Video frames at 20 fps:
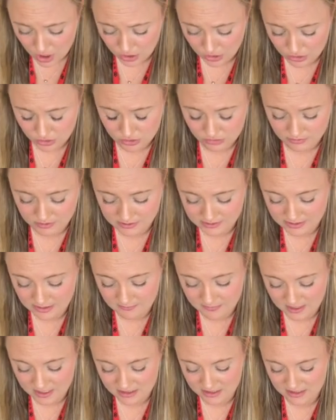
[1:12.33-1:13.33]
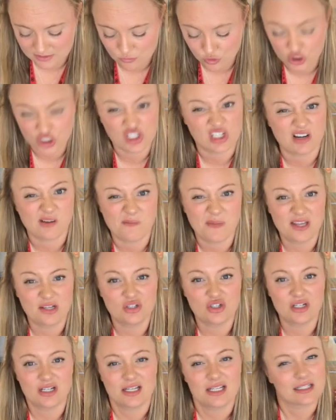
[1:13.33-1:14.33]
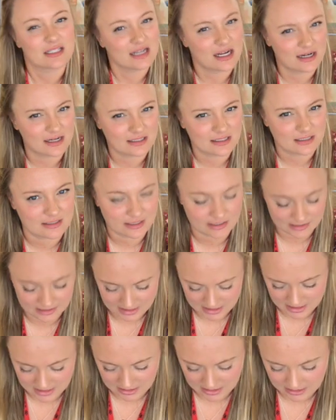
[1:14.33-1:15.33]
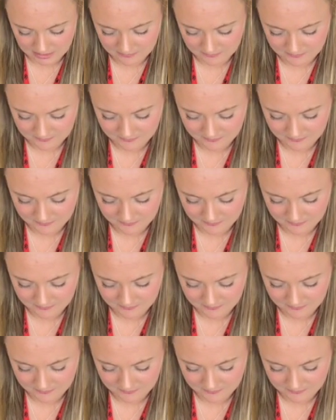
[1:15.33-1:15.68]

you're doing something that's more geometric, it's not necessarily needed.